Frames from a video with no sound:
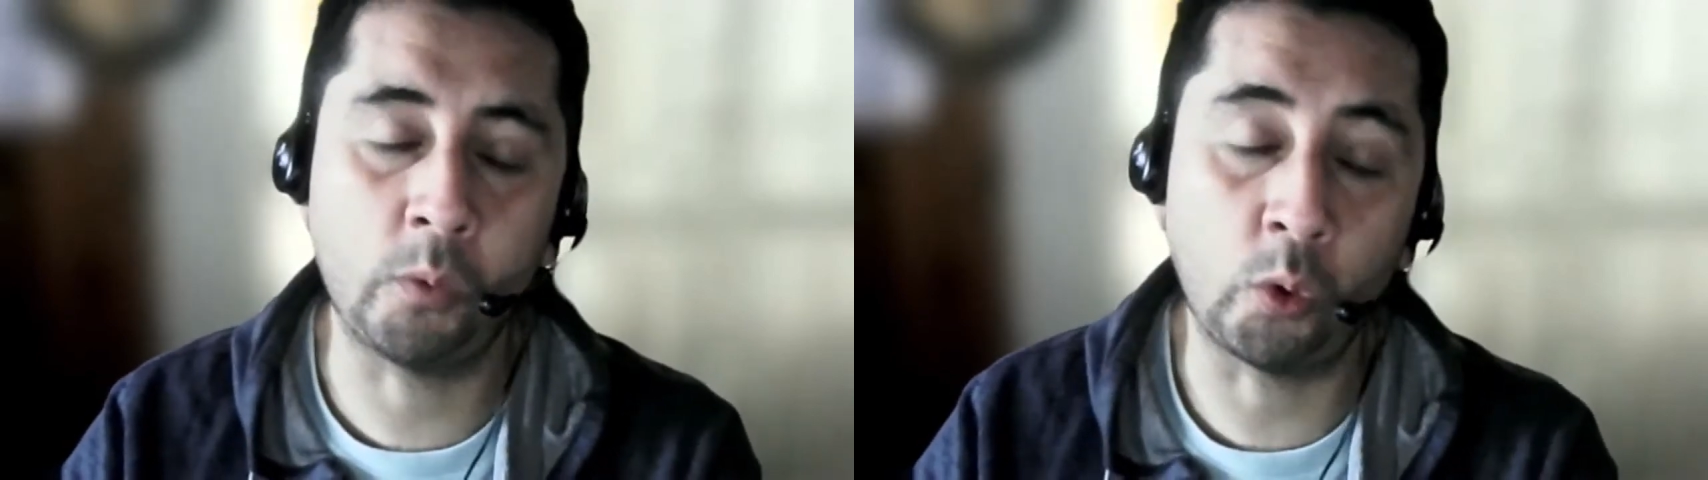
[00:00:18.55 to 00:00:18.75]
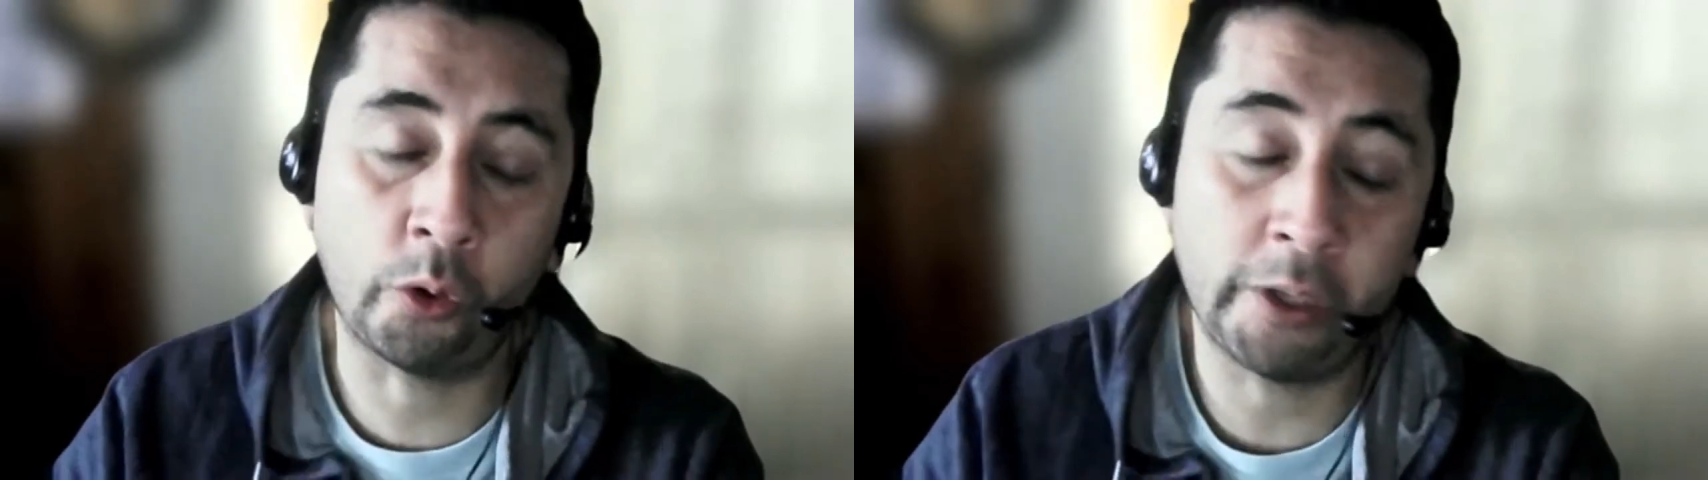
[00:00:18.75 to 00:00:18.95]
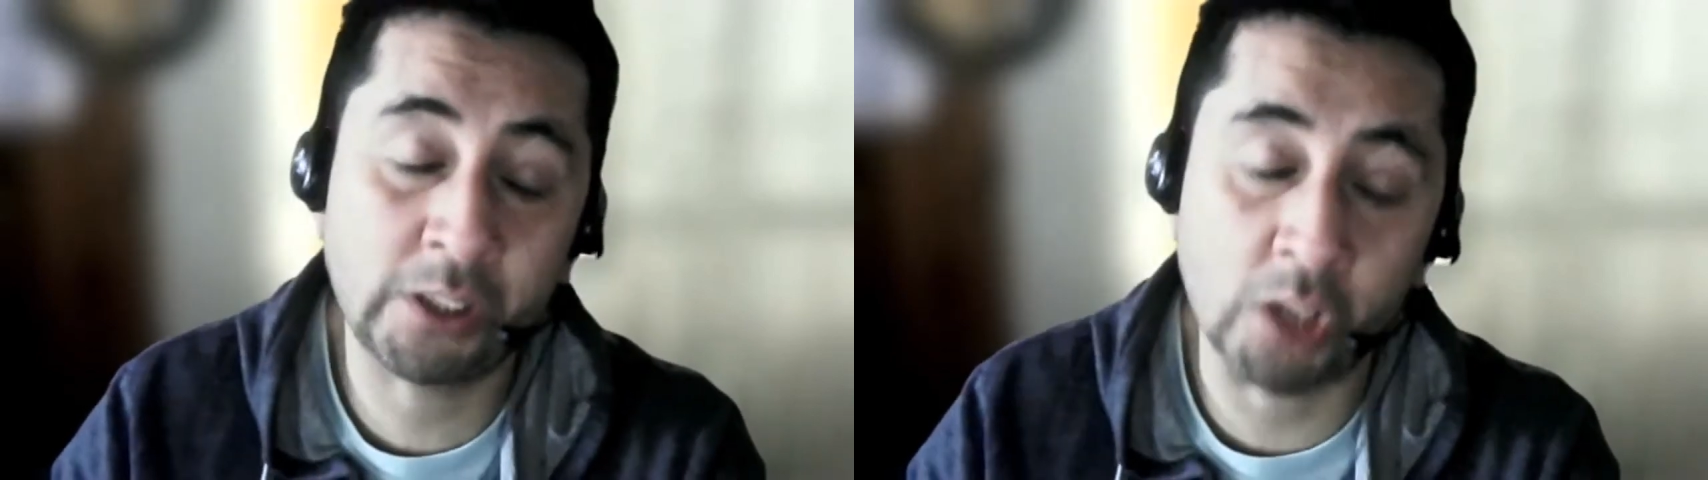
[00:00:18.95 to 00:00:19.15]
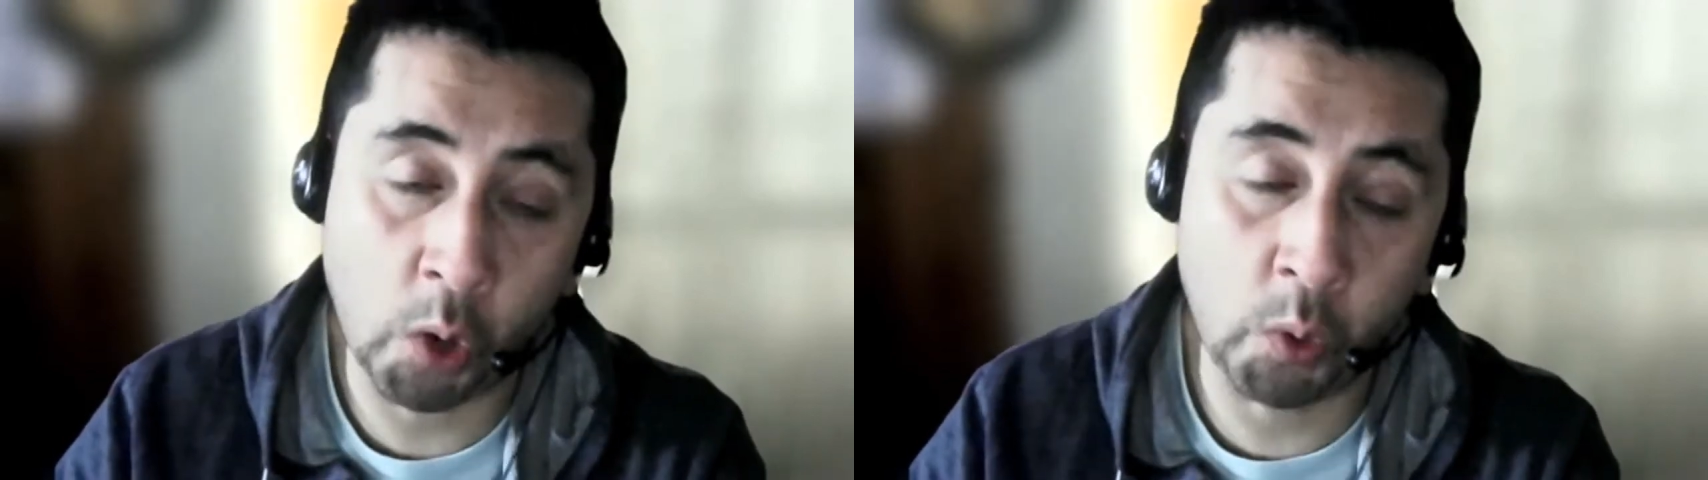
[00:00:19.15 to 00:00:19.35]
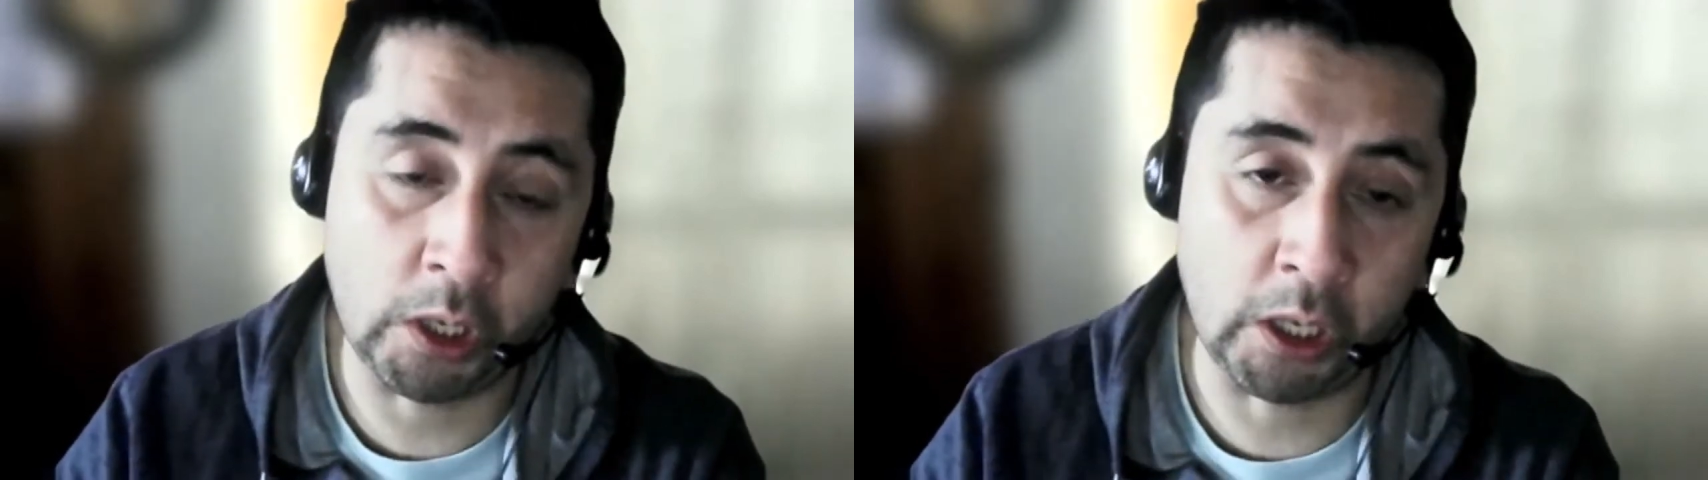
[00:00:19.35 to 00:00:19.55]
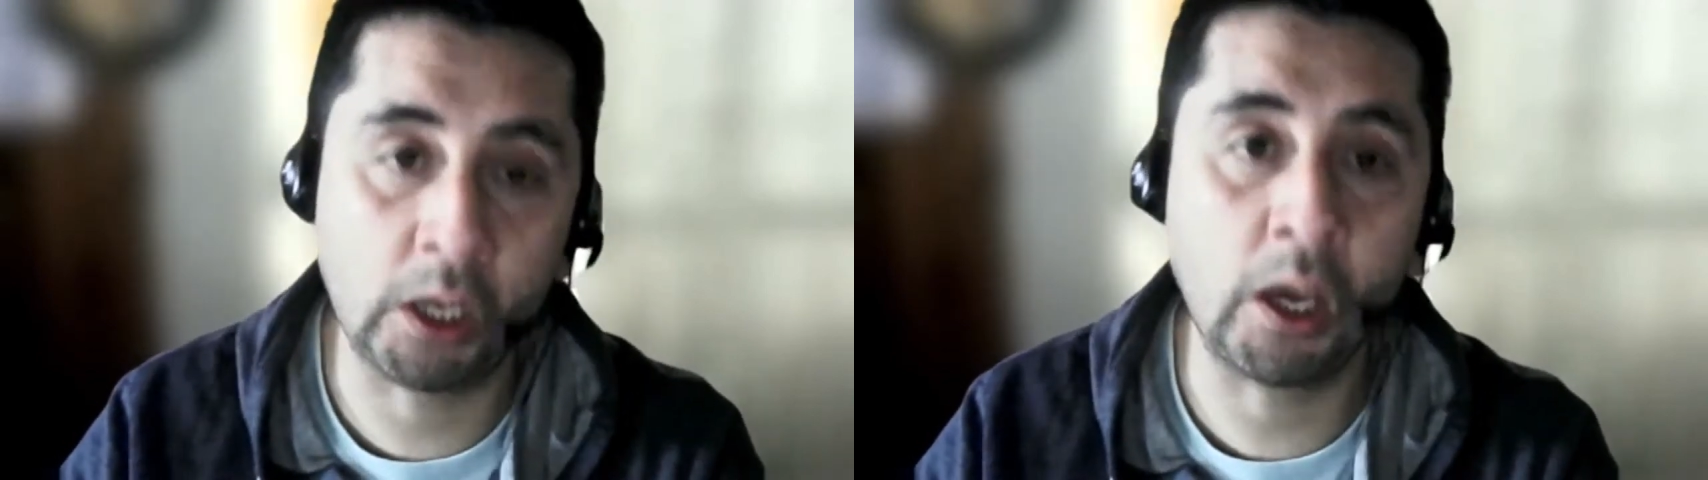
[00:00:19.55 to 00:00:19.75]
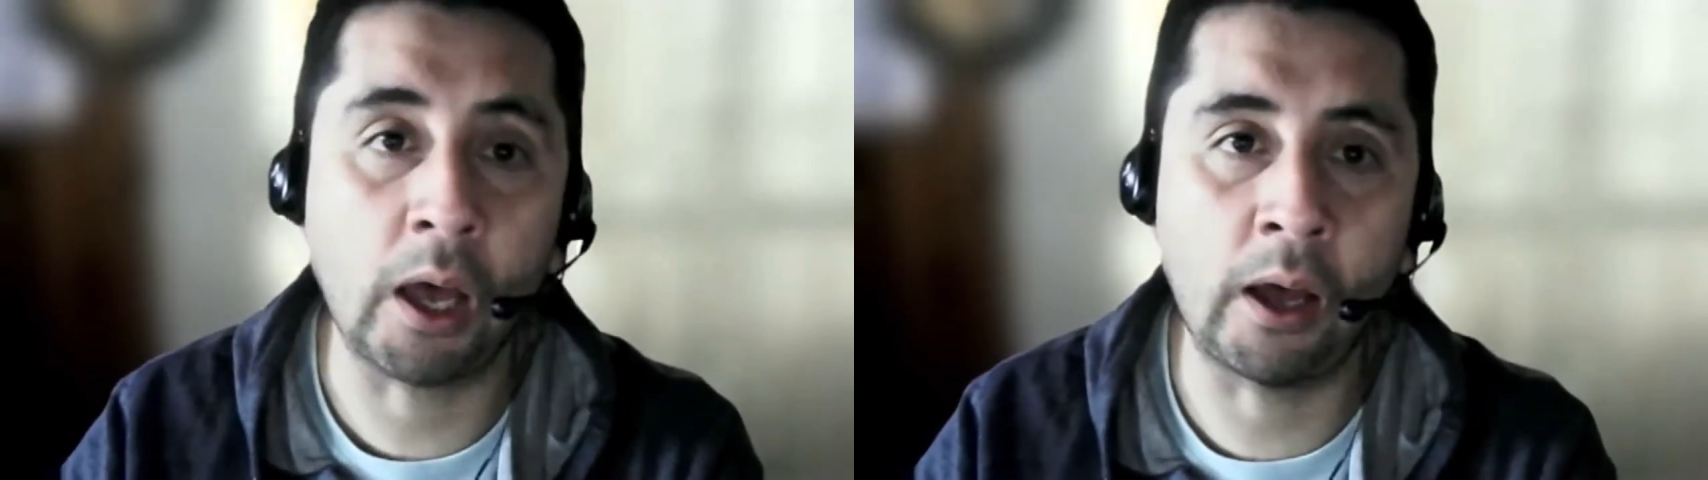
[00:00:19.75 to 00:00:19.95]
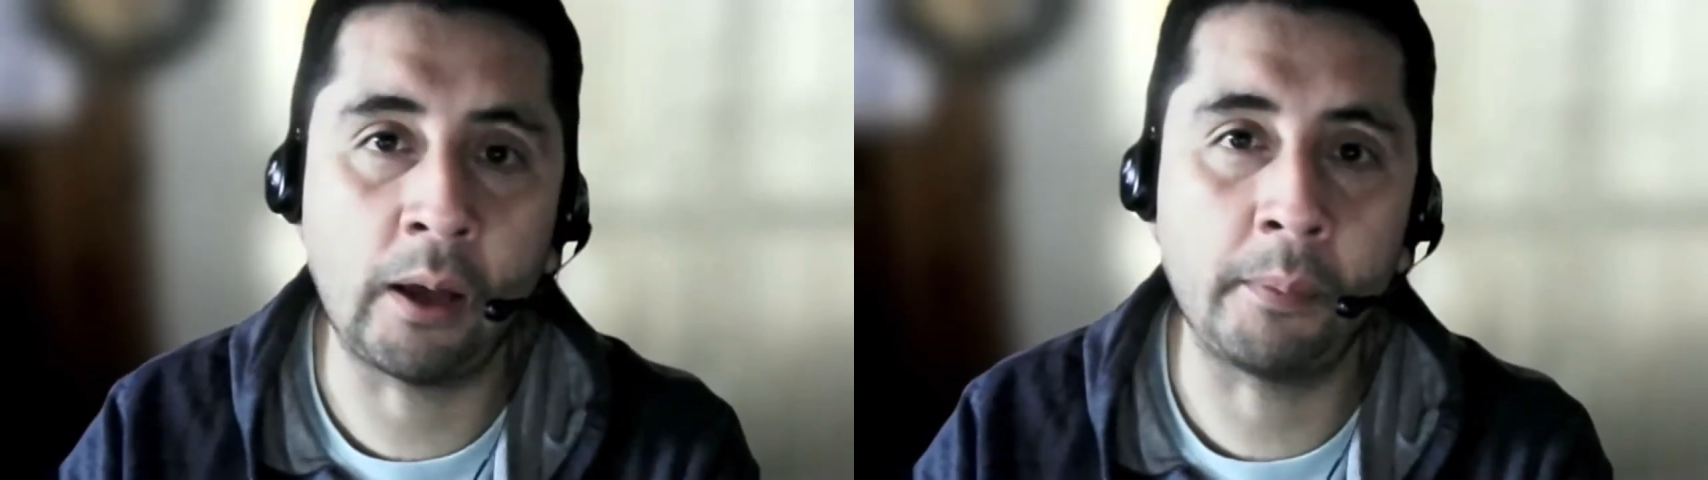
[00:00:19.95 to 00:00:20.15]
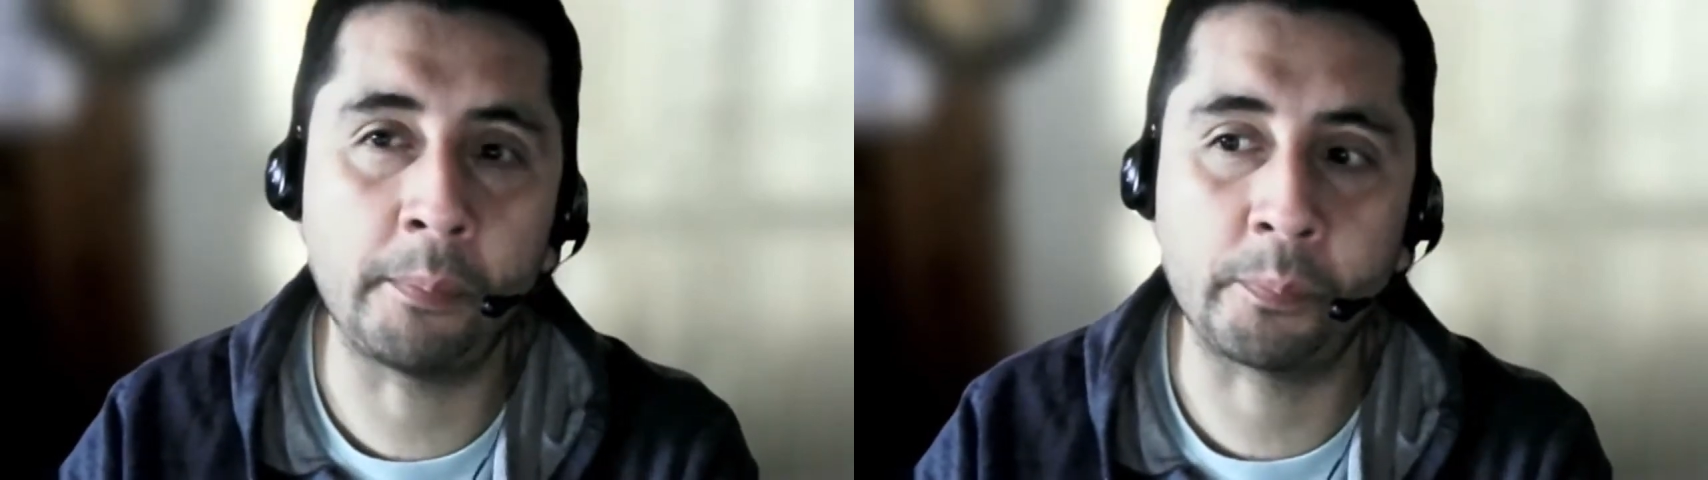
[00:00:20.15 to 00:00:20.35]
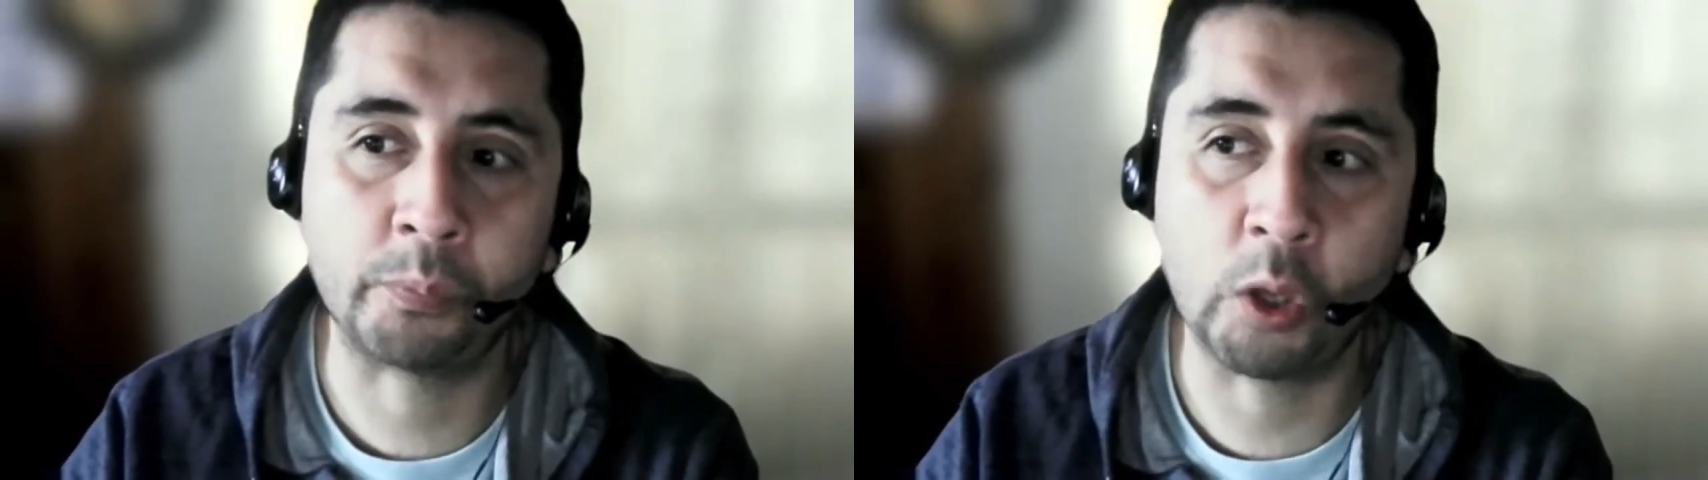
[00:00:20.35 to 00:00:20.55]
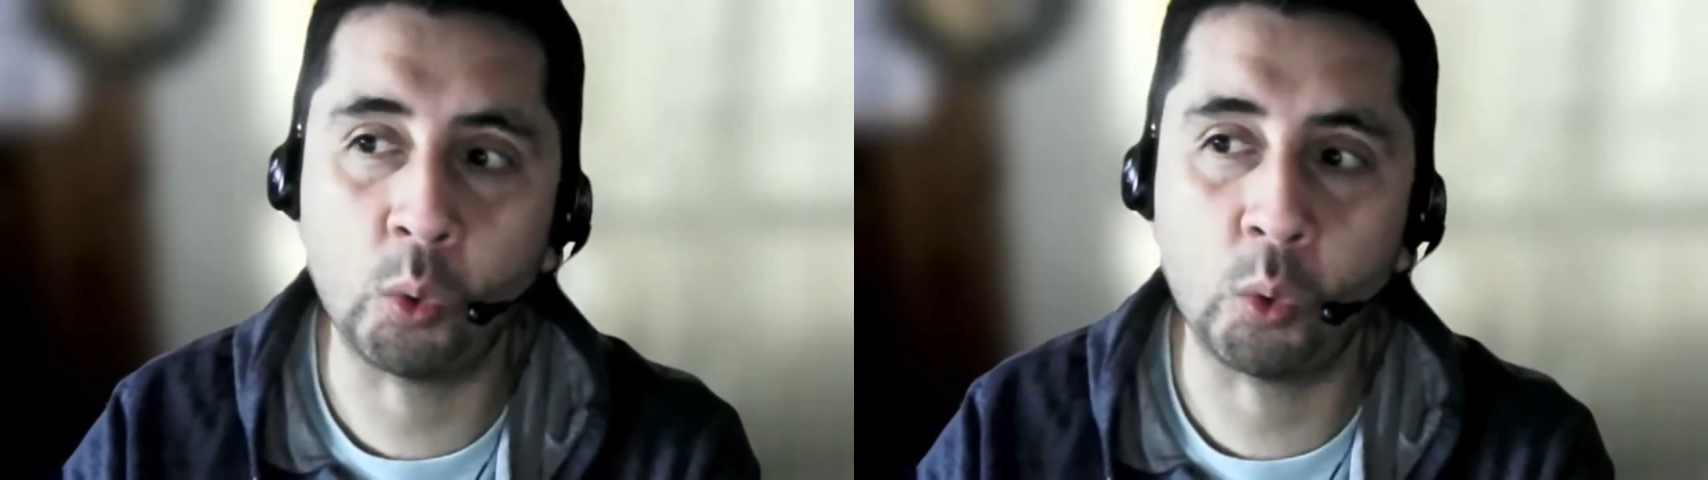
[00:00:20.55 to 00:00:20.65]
or is owning um,